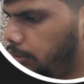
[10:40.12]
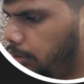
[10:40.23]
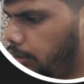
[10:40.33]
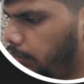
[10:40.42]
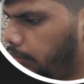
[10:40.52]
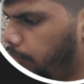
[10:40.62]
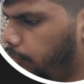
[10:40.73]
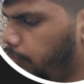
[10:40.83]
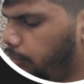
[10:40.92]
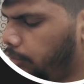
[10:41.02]
and
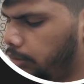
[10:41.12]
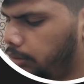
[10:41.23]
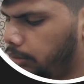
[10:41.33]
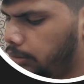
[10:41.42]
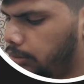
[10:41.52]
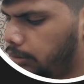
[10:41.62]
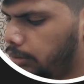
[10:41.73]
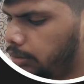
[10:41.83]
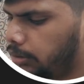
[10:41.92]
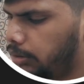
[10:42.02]
for
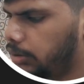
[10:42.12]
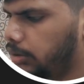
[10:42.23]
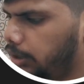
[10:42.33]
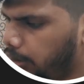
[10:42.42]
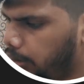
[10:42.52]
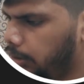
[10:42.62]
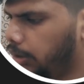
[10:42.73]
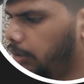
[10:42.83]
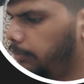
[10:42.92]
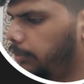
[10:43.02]
reset it
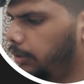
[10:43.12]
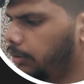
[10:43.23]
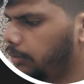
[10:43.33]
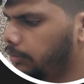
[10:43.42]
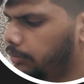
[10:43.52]
can be